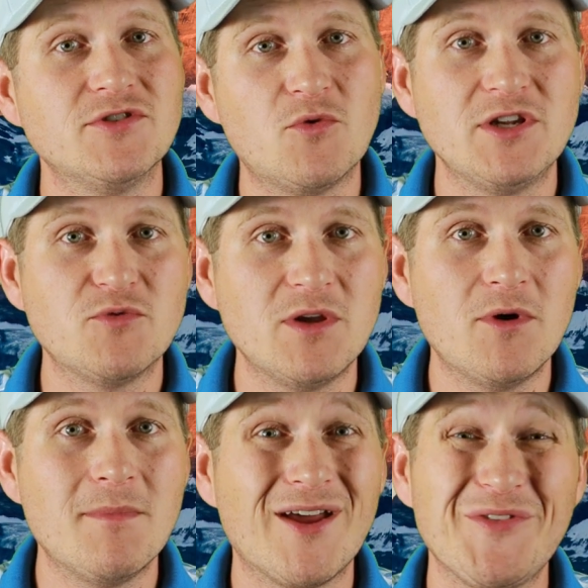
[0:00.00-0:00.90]
the
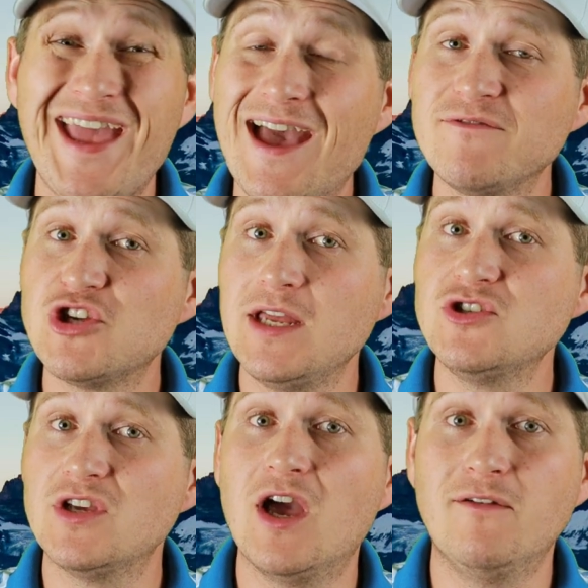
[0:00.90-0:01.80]
2021 model, they have
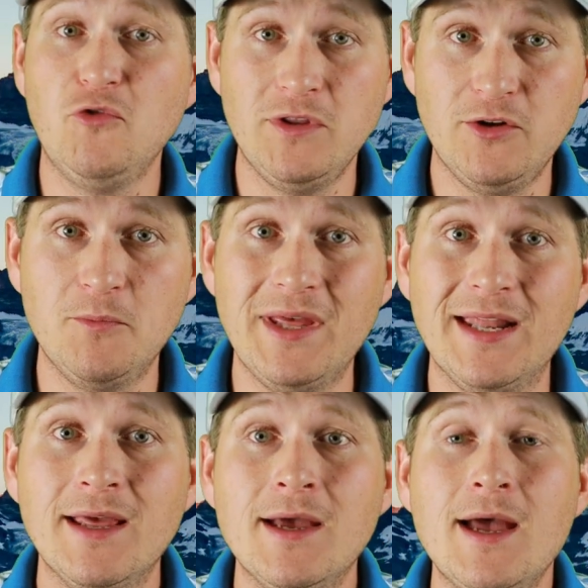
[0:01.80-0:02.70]
changed the cover a little bit.